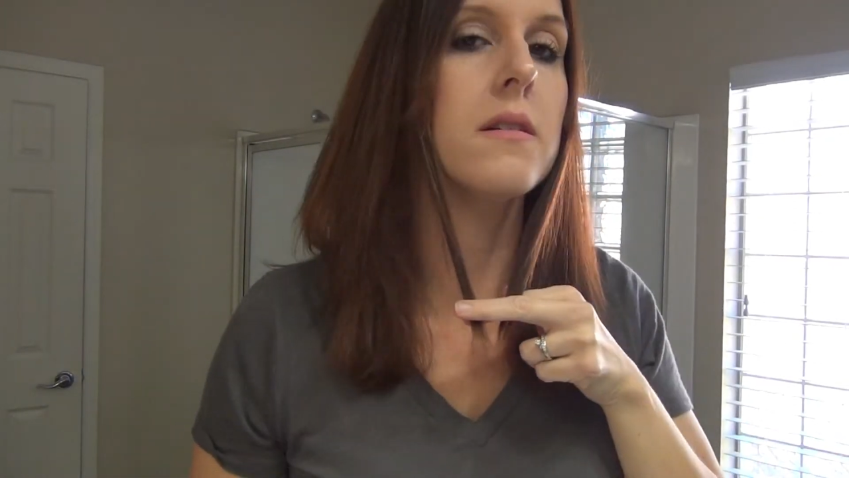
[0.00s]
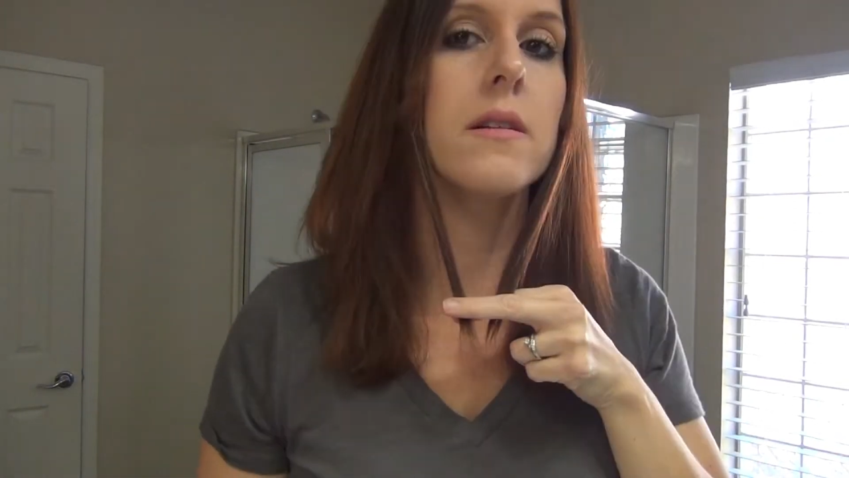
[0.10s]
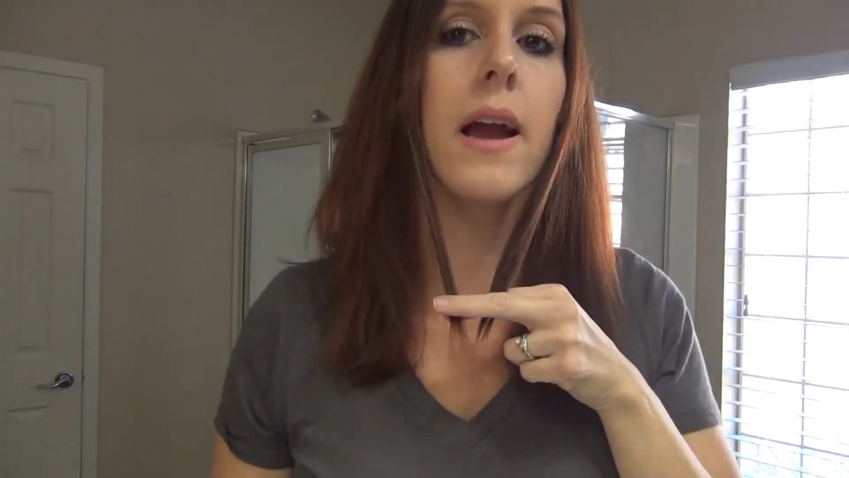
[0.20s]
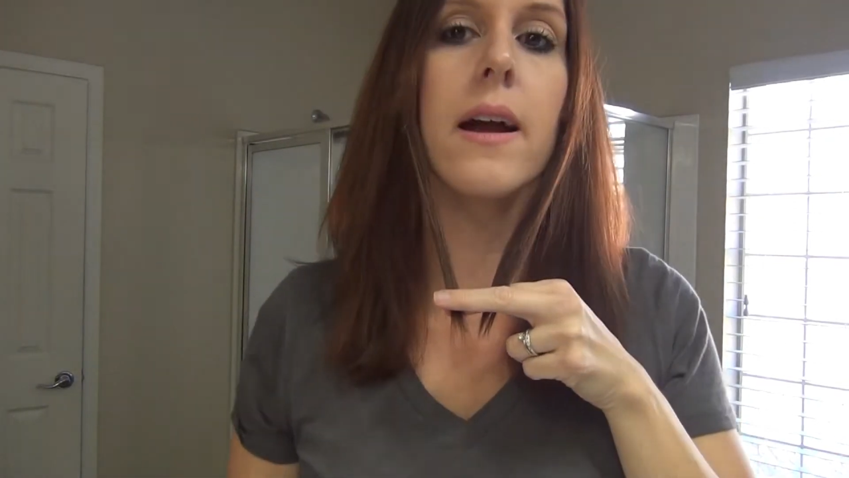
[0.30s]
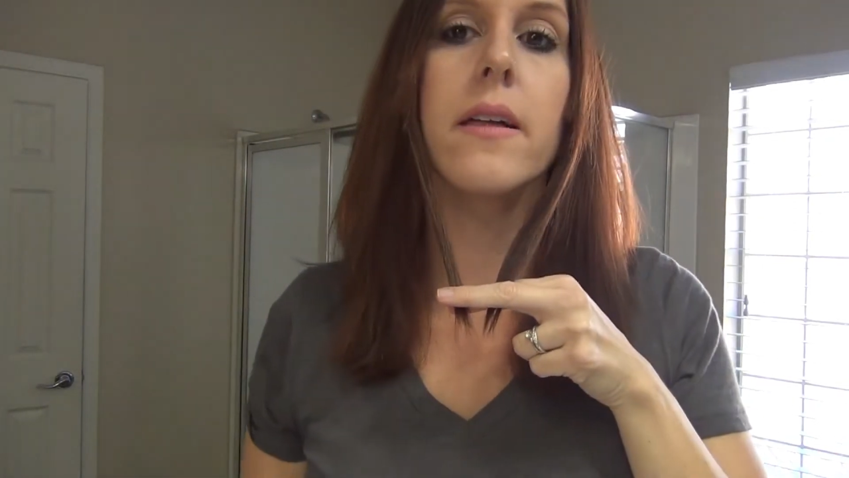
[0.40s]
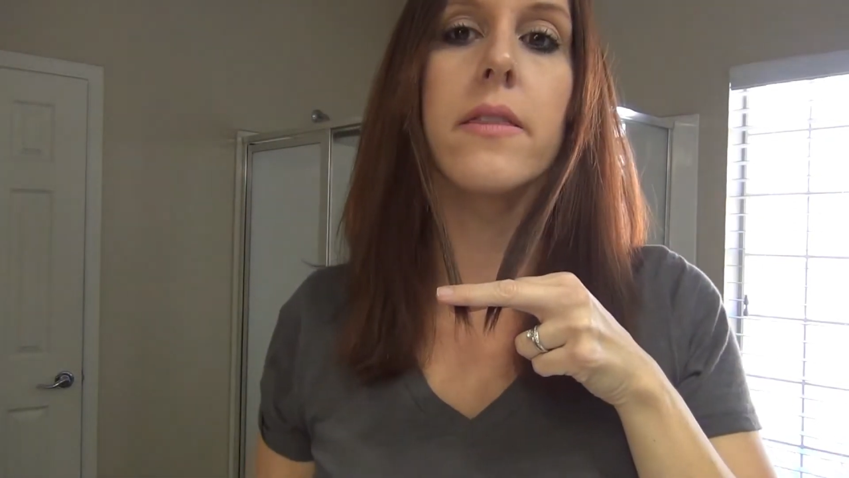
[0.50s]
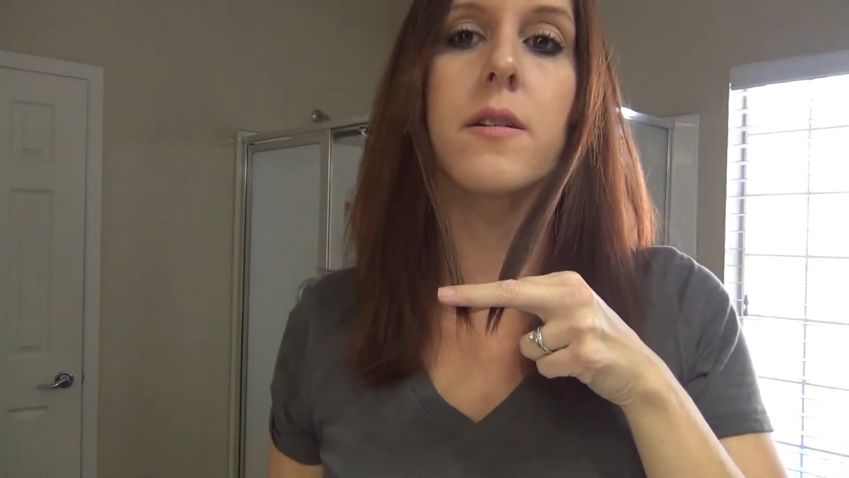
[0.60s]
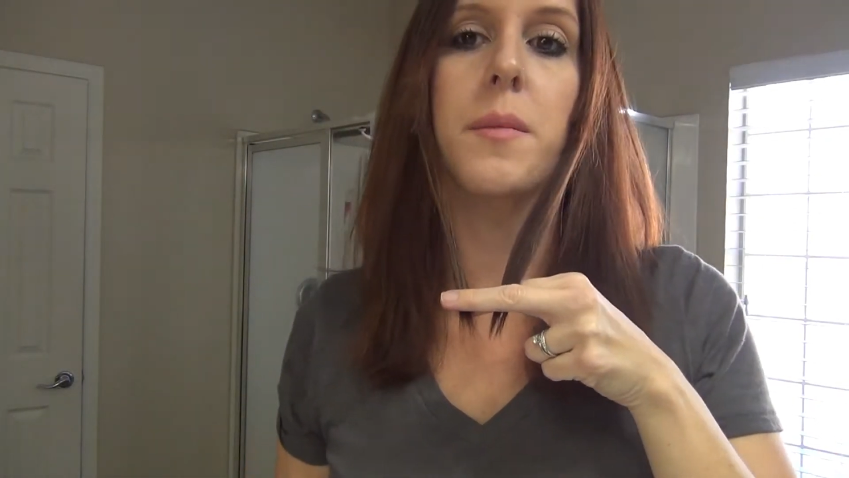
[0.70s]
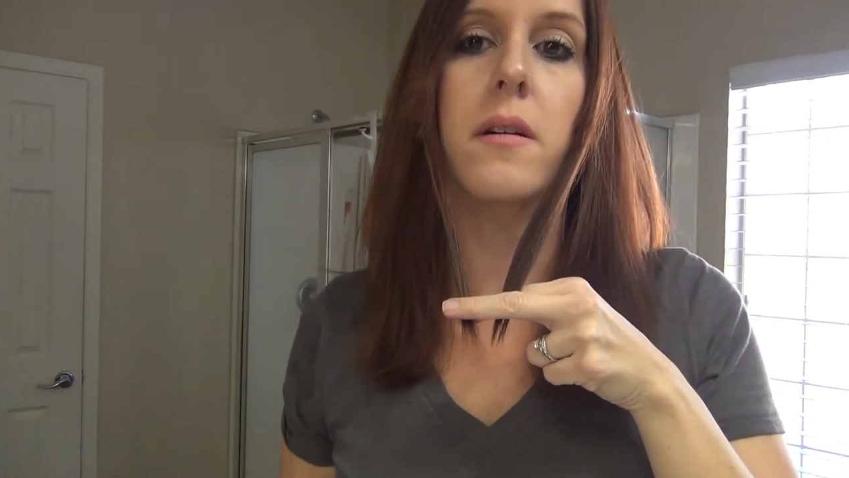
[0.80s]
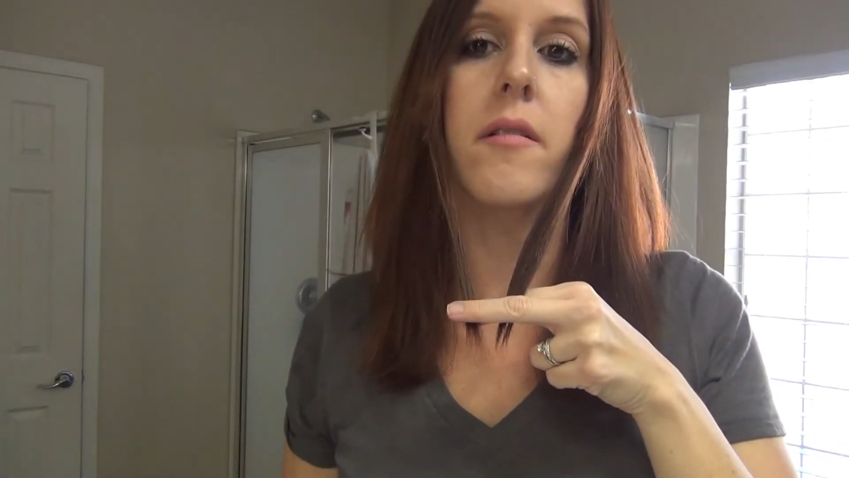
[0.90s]
Yeah, and they're
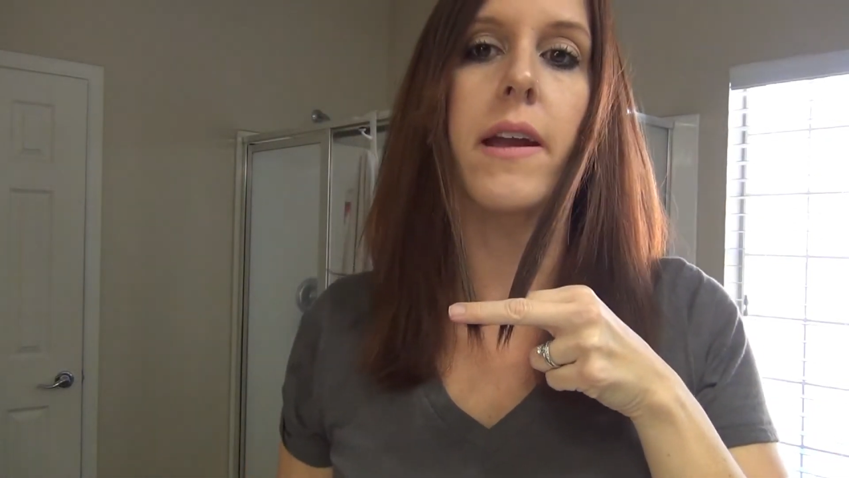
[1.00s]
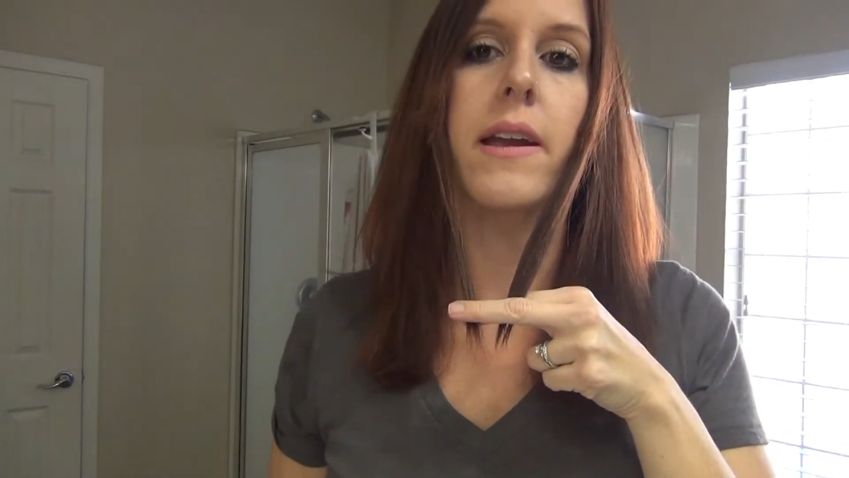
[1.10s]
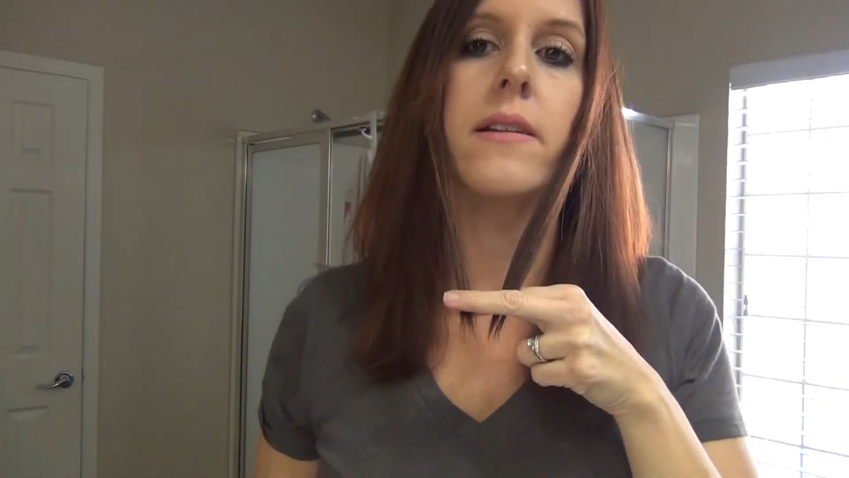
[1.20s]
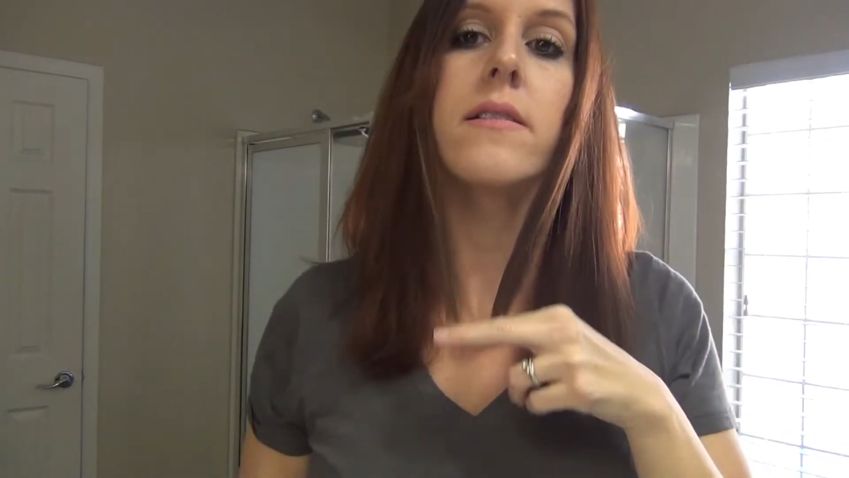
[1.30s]
about right.